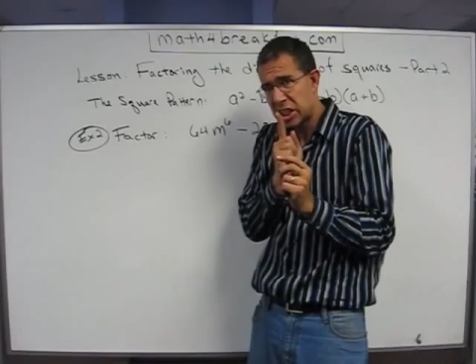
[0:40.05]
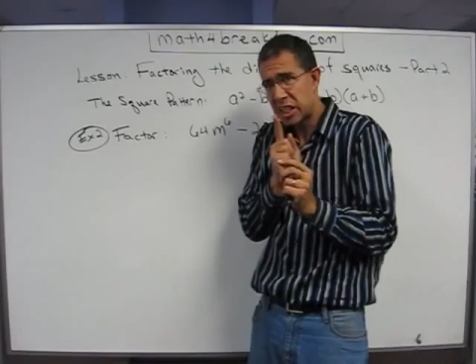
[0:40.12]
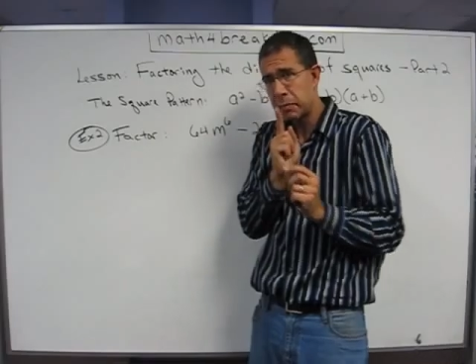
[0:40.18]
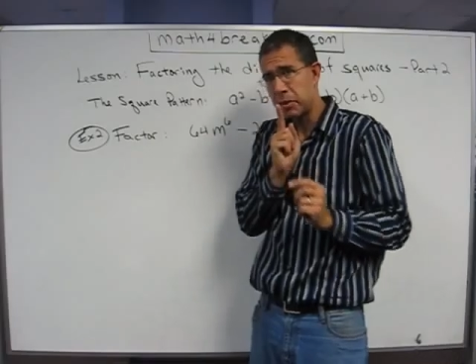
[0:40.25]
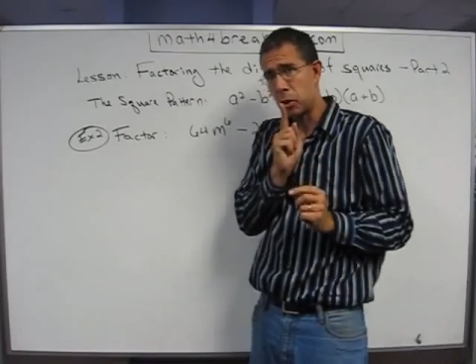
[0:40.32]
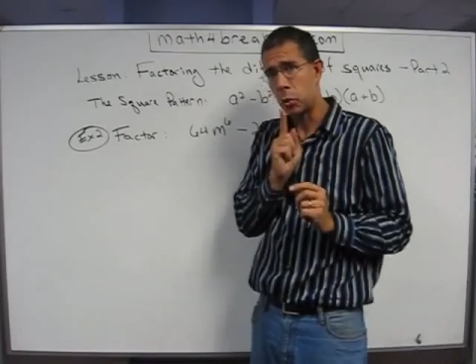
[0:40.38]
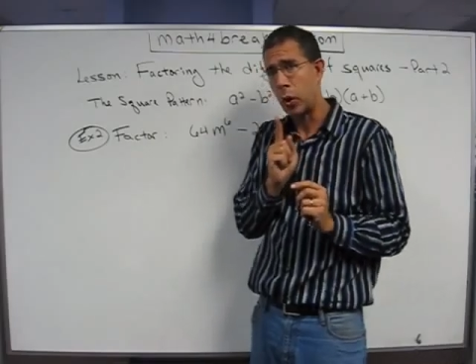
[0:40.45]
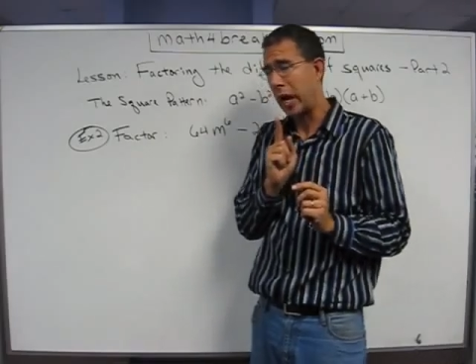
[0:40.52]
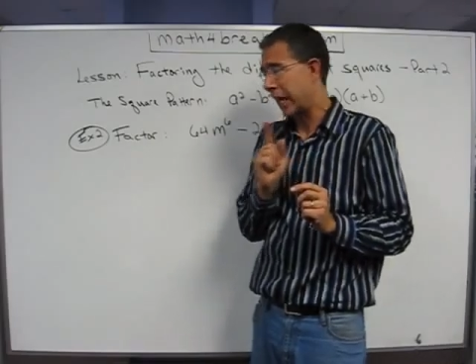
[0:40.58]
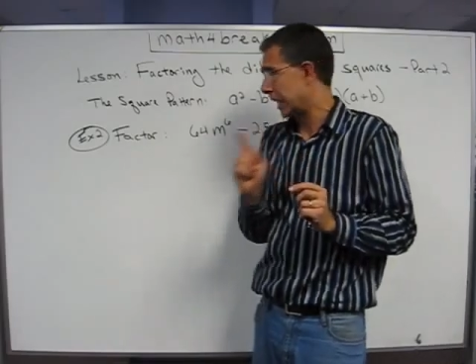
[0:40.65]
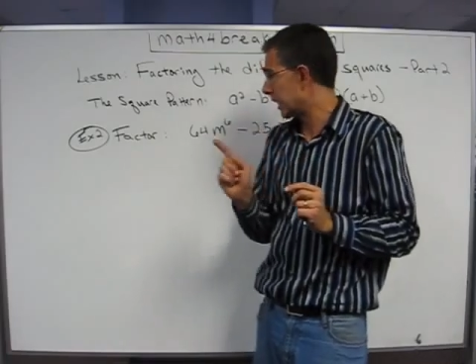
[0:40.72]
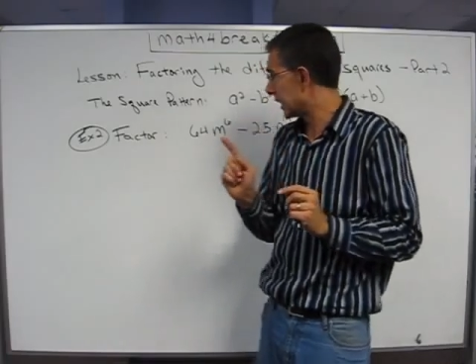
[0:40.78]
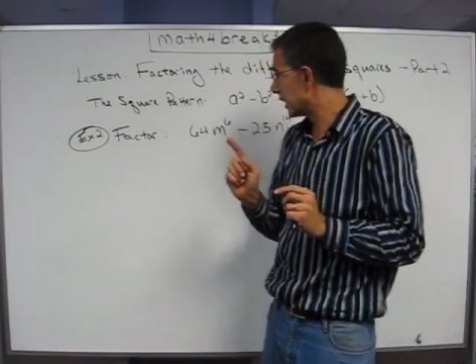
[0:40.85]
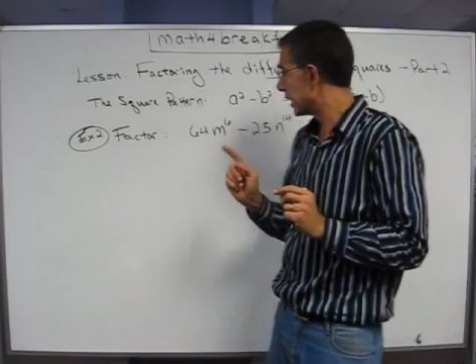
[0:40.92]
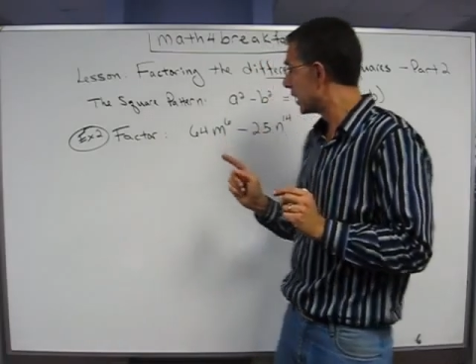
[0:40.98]
keep it quiet.
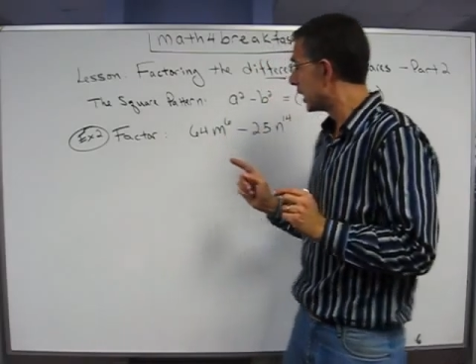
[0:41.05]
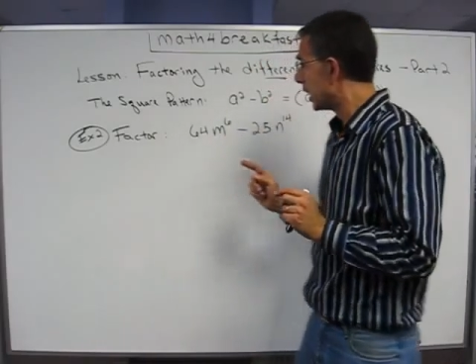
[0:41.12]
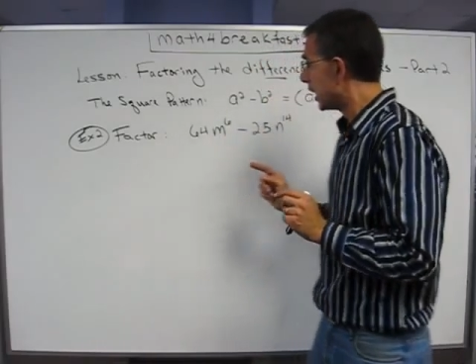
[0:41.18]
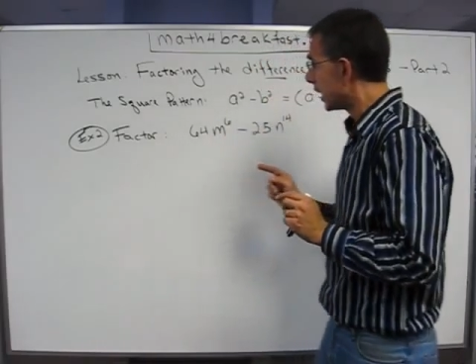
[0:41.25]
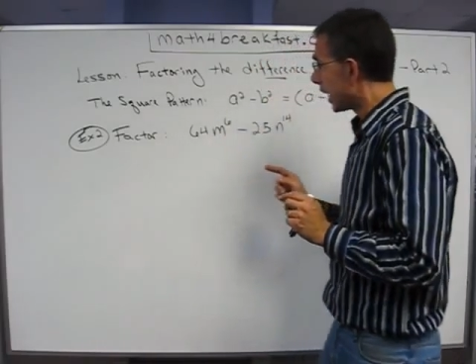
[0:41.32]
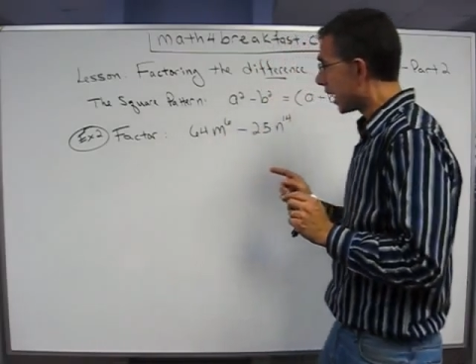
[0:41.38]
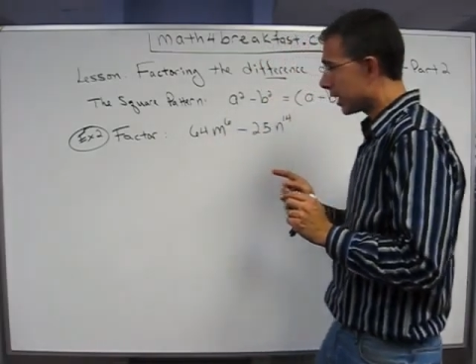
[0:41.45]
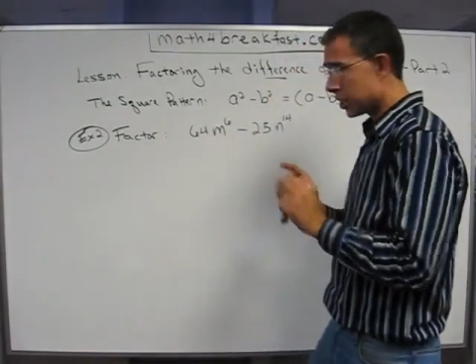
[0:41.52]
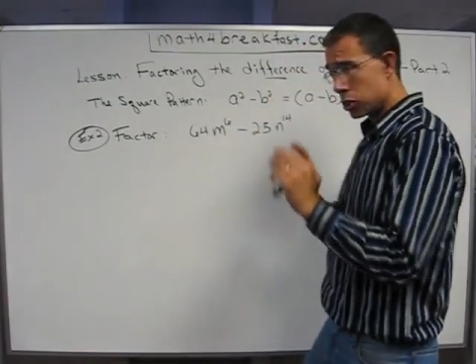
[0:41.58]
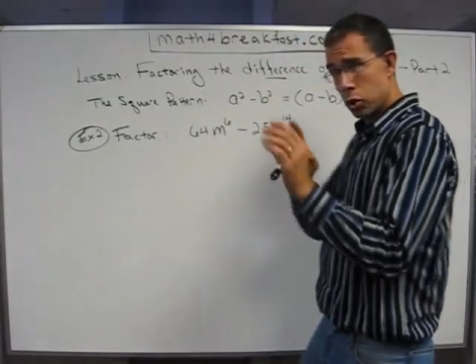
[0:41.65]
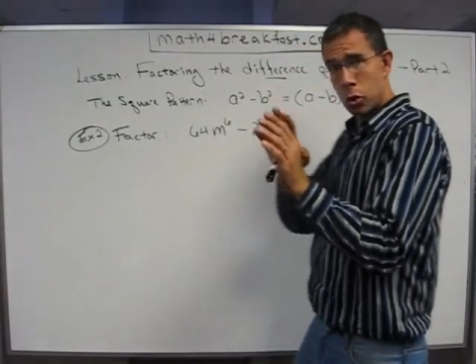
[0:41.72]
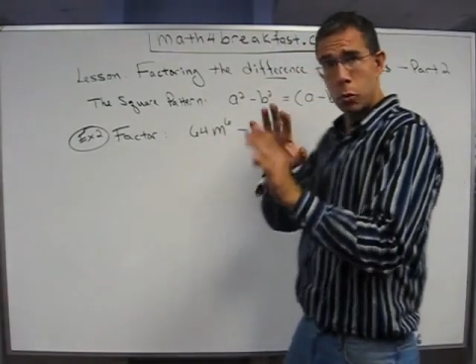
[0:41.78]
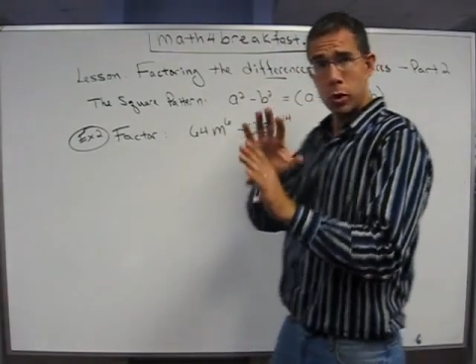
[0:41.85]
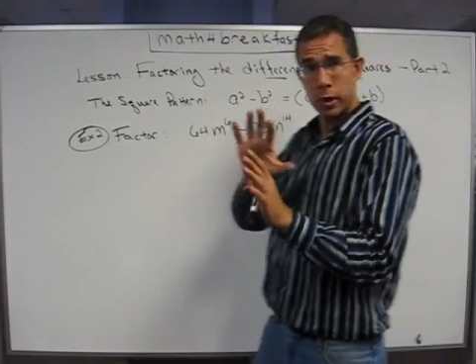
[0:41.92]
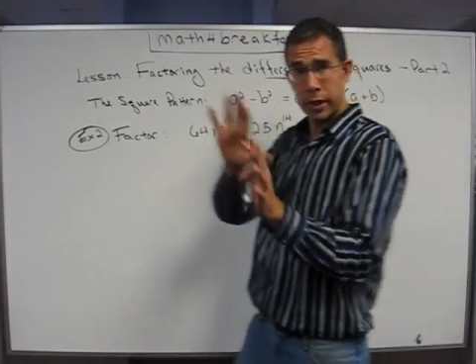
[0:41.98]
And in
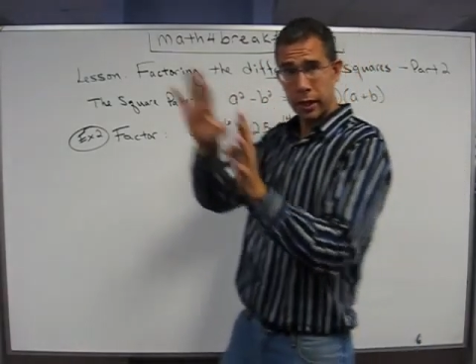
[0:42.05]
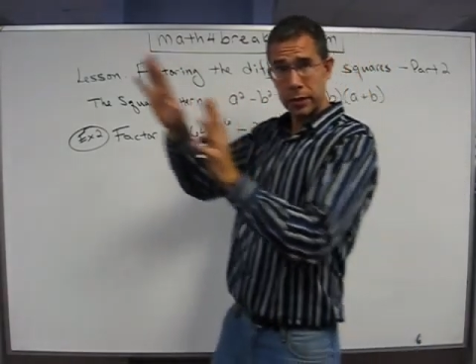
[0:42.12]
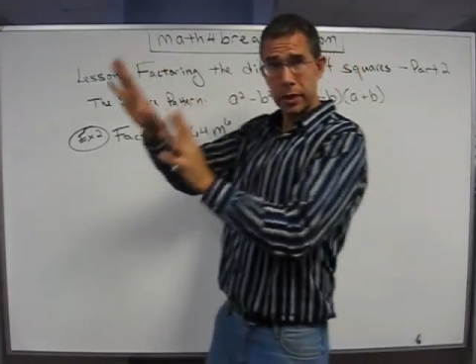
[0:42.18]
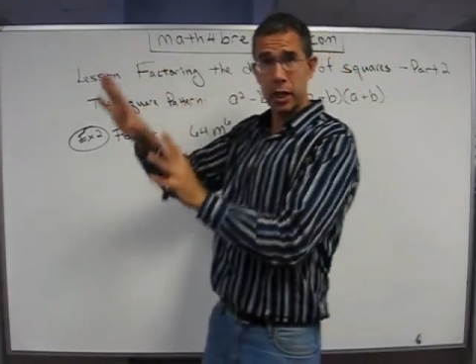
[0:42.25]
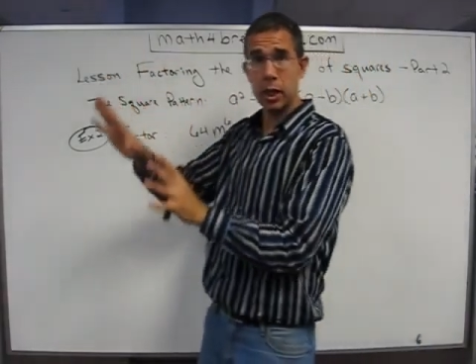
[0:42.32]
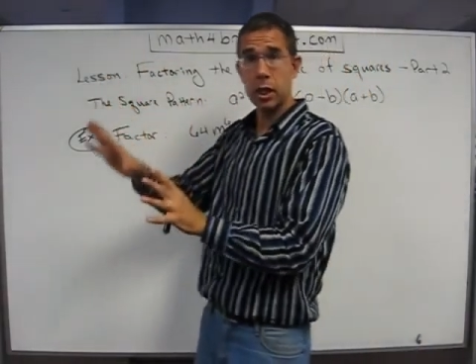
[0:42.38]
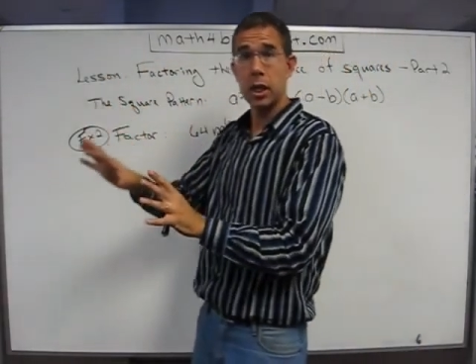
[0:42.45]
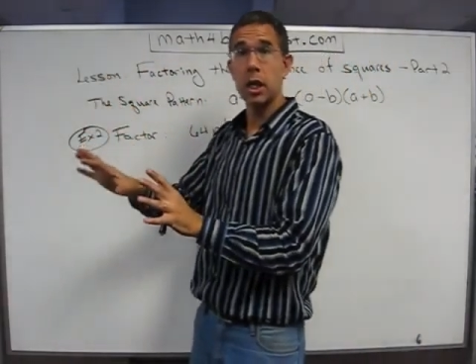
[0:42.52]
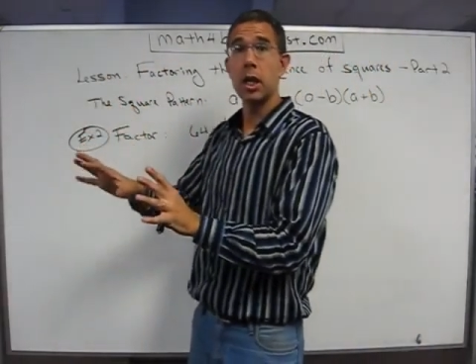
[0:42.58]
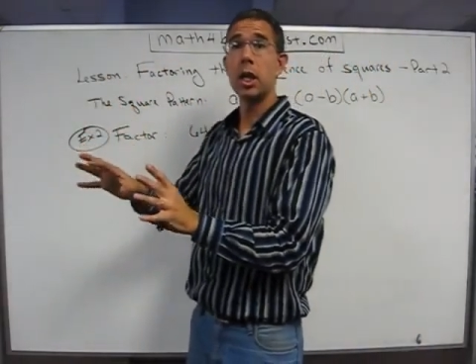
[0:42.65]
your world out there,